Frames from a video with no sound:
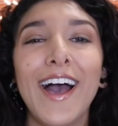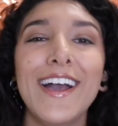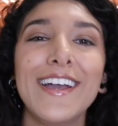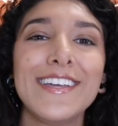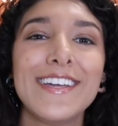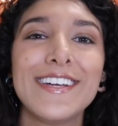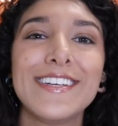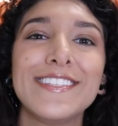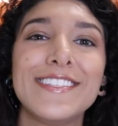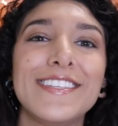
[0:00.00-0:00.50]
Hi
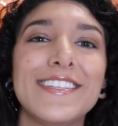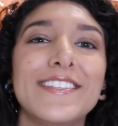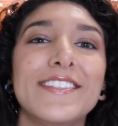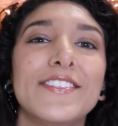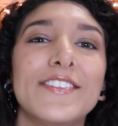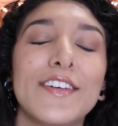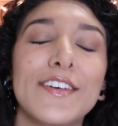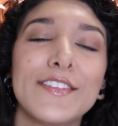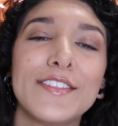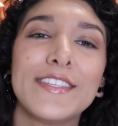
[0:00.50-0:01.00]
guys, it's
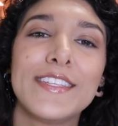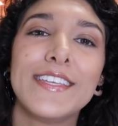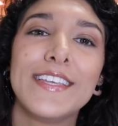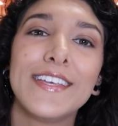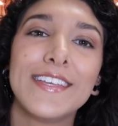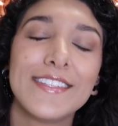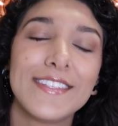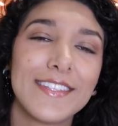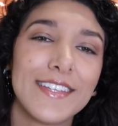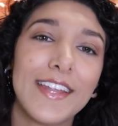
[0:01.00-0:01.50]
Chelsea,
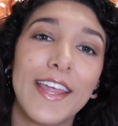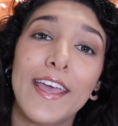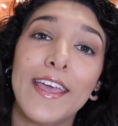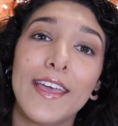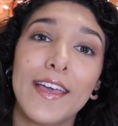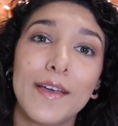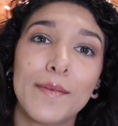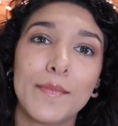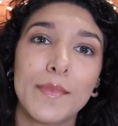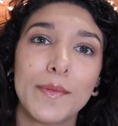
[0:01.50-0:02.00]
and
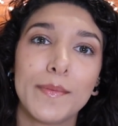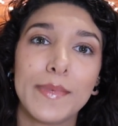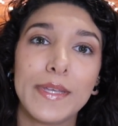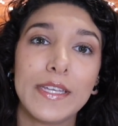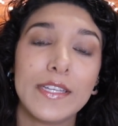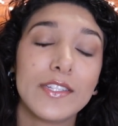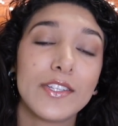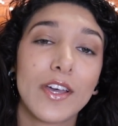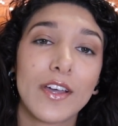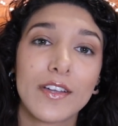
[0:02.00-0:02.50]
today I'm going to
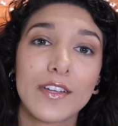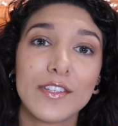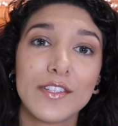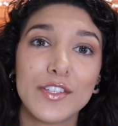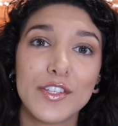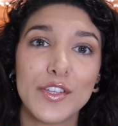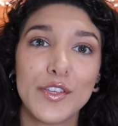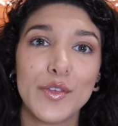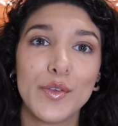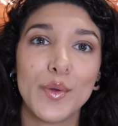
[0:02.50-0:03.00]
be talking
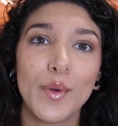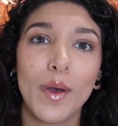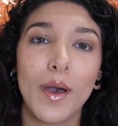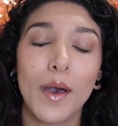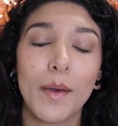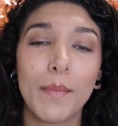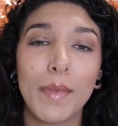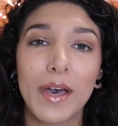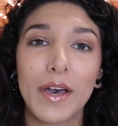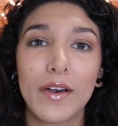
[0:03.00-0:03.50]
to you
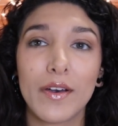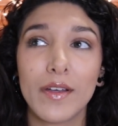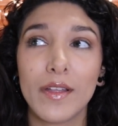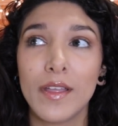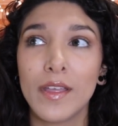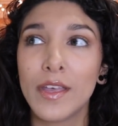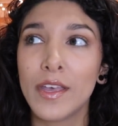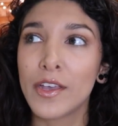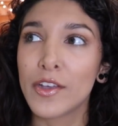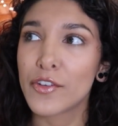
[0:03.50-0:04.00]
about
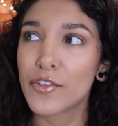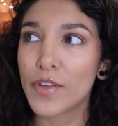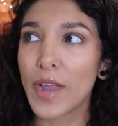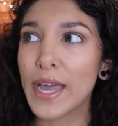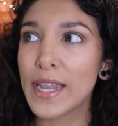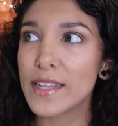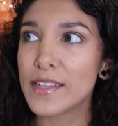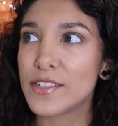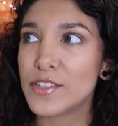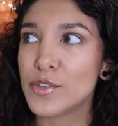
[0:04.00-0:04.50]

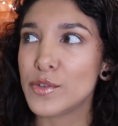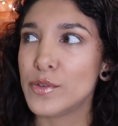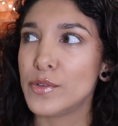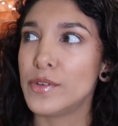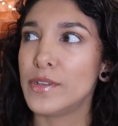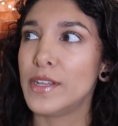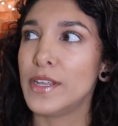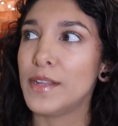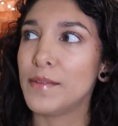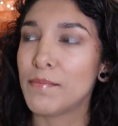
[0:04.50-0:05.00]

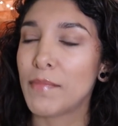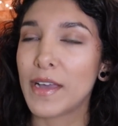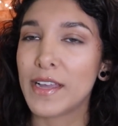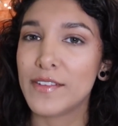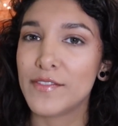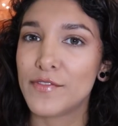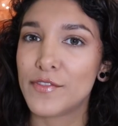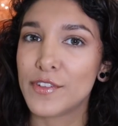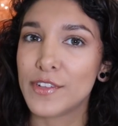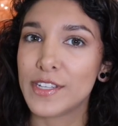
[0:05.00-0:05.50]
gratitude and
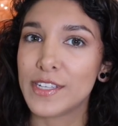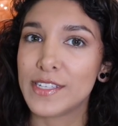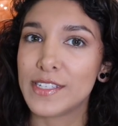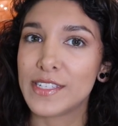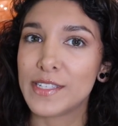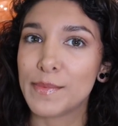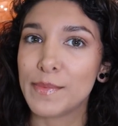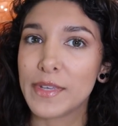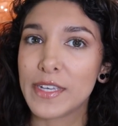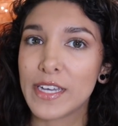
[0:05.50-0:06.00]

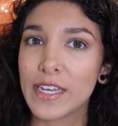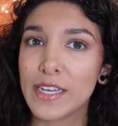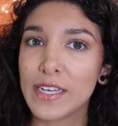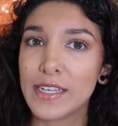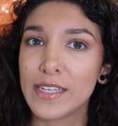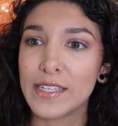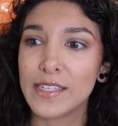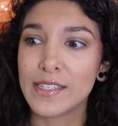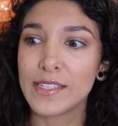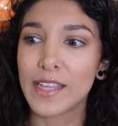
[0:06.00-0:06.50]
mindfulness
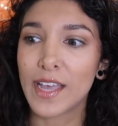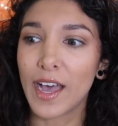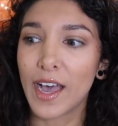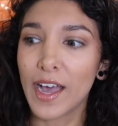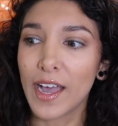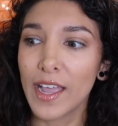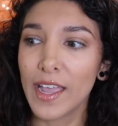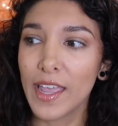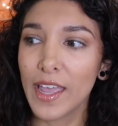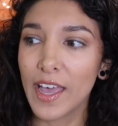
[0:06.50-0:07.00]
because
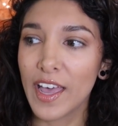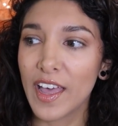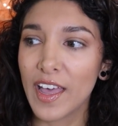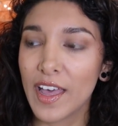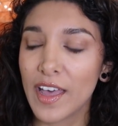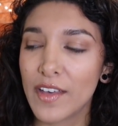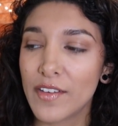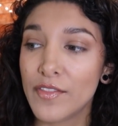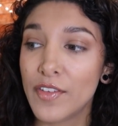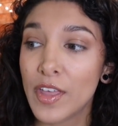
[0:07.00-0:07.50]
I
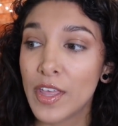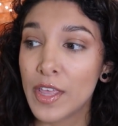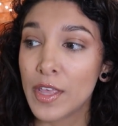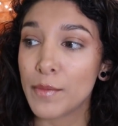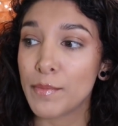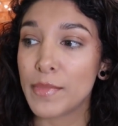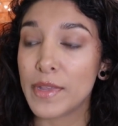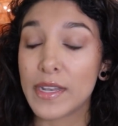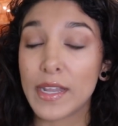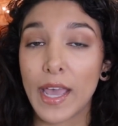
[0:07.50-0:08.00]
have
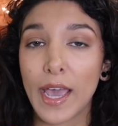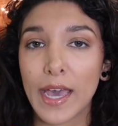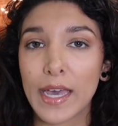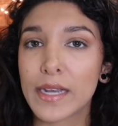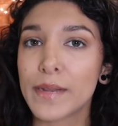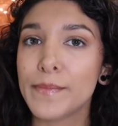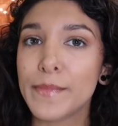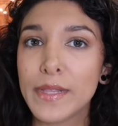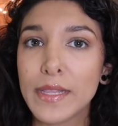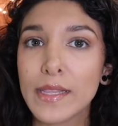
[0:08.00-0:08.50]
been
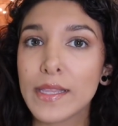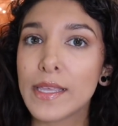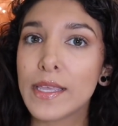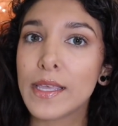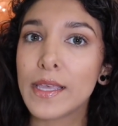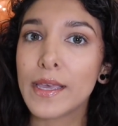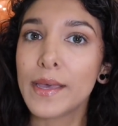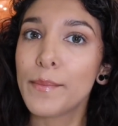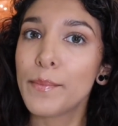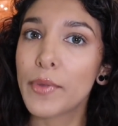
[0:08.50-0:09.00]

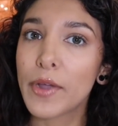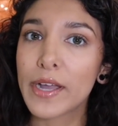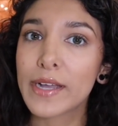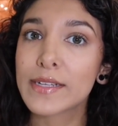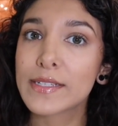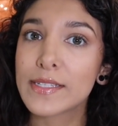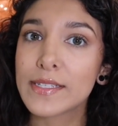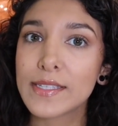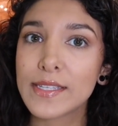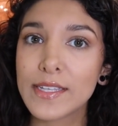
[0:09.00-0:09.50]
adamantly
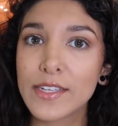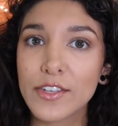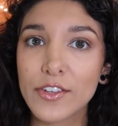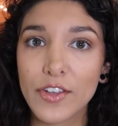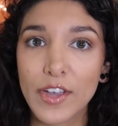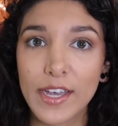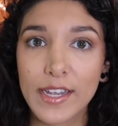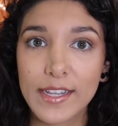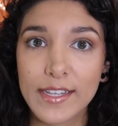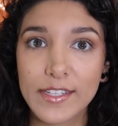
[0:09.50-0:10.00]
practicing
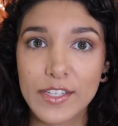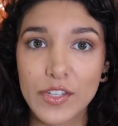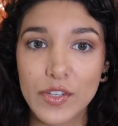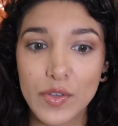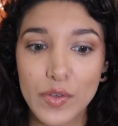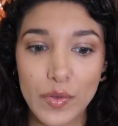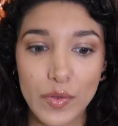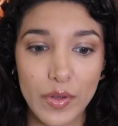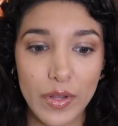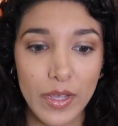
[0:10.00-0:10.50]

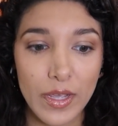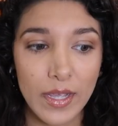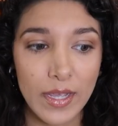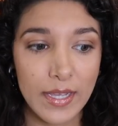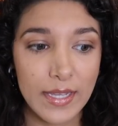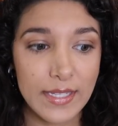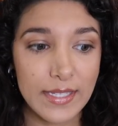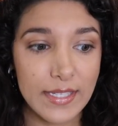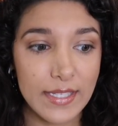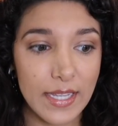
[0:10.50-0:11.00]
gratitude
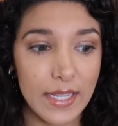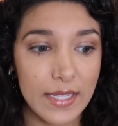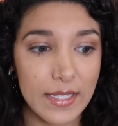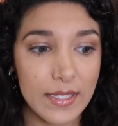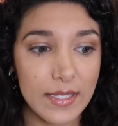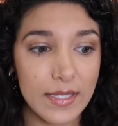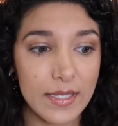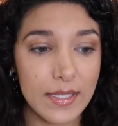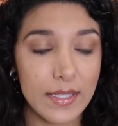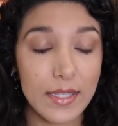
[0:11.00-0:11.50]

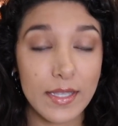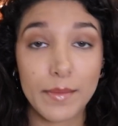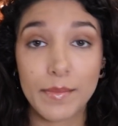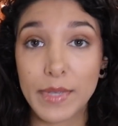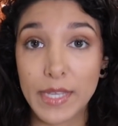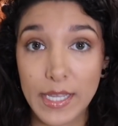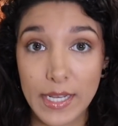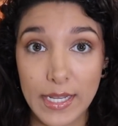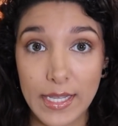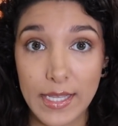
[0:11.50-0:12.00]
since the
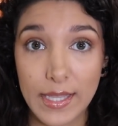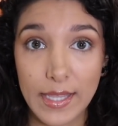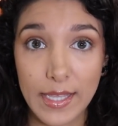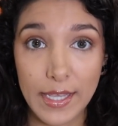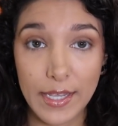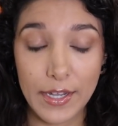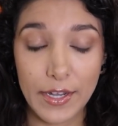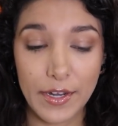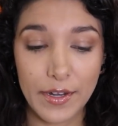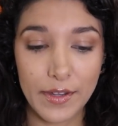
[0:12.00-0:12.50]
beginning of the
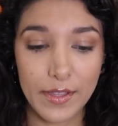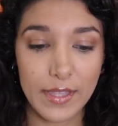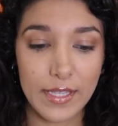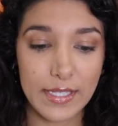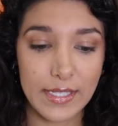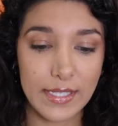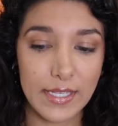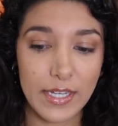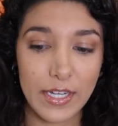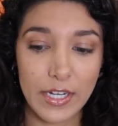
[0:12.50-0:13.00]
year,
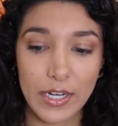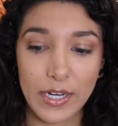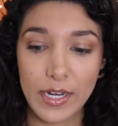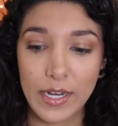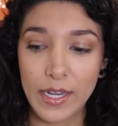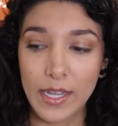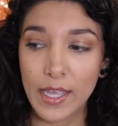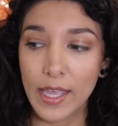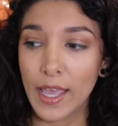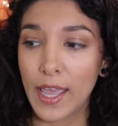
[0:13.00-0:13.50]
this year,
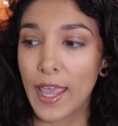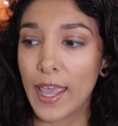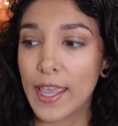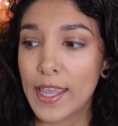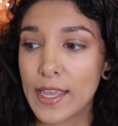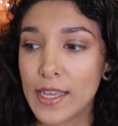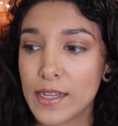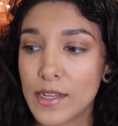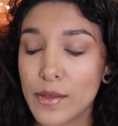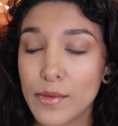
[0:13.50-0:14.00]

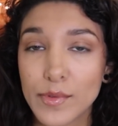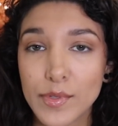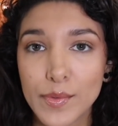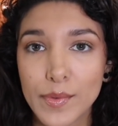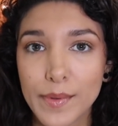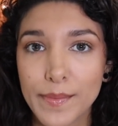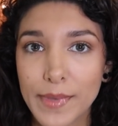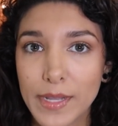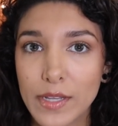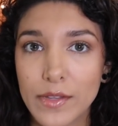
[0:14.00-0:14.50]
and it was
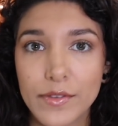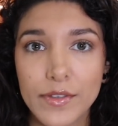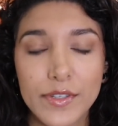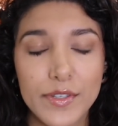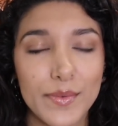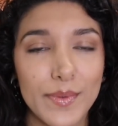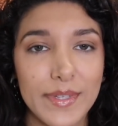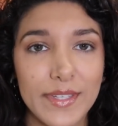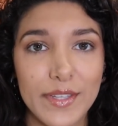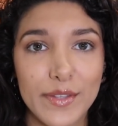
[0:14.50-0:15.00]
one of my New
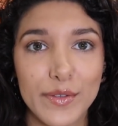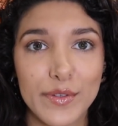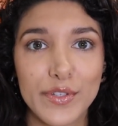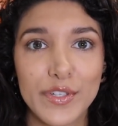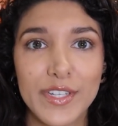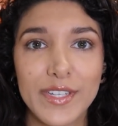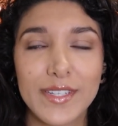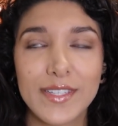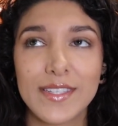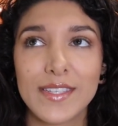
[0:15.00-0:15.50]
Year's
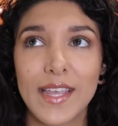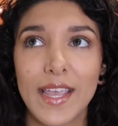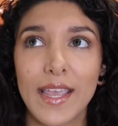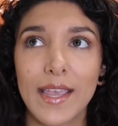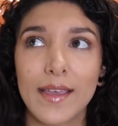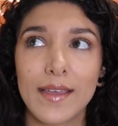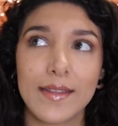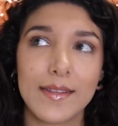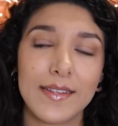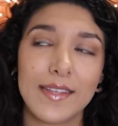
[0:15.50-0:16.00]
resolutions,
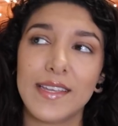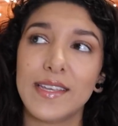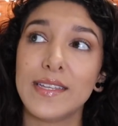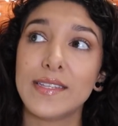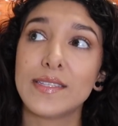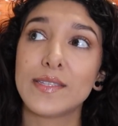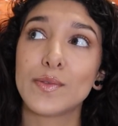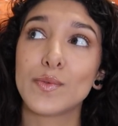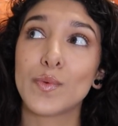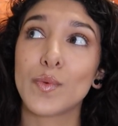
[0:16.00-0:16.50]
and
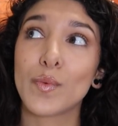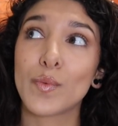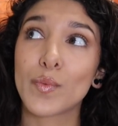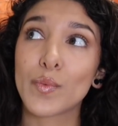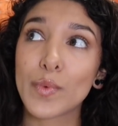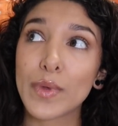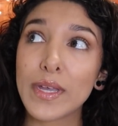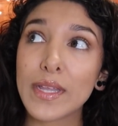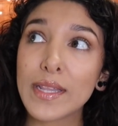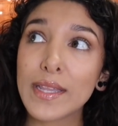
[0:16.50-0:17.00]
it's
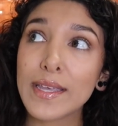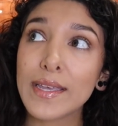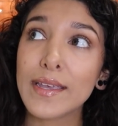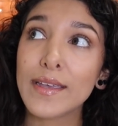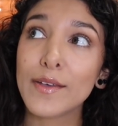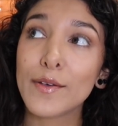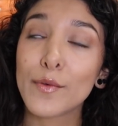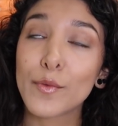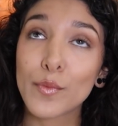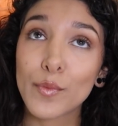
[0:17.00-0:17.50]

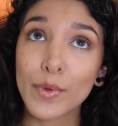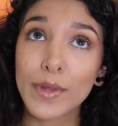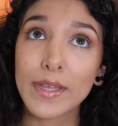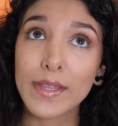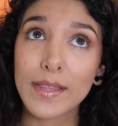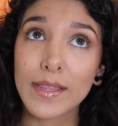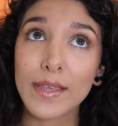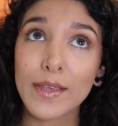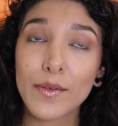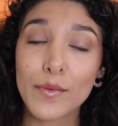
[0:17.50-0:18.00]
really,
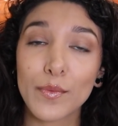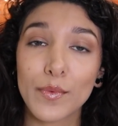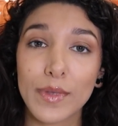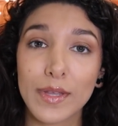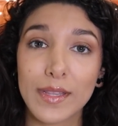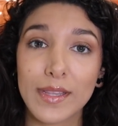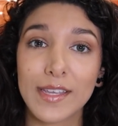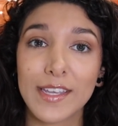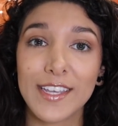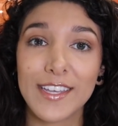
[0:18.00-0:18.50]
really,
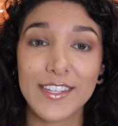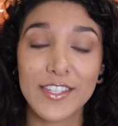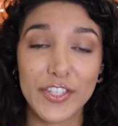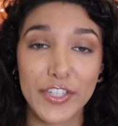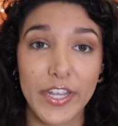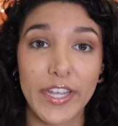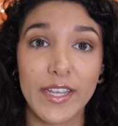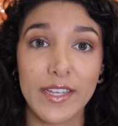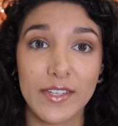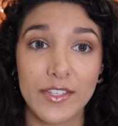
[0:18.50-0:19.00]
really
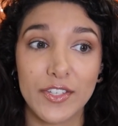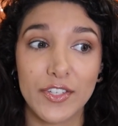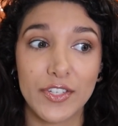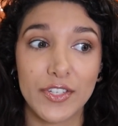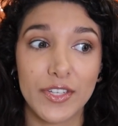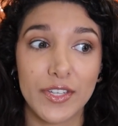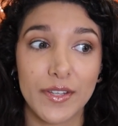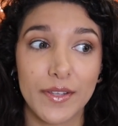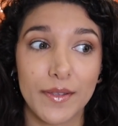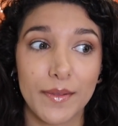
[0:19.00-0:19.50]

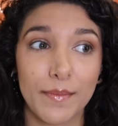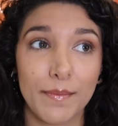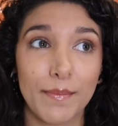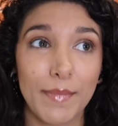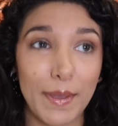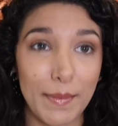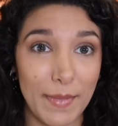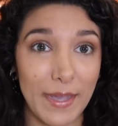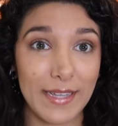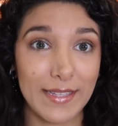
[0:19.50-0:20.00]
changed
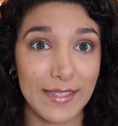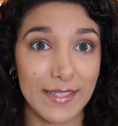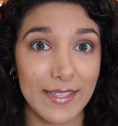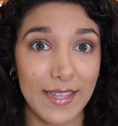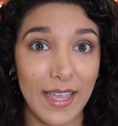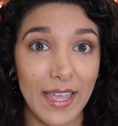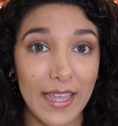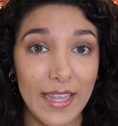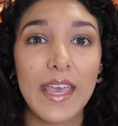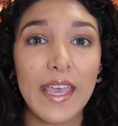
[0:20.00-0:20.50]
my
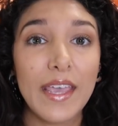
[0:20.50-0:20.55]
mindset.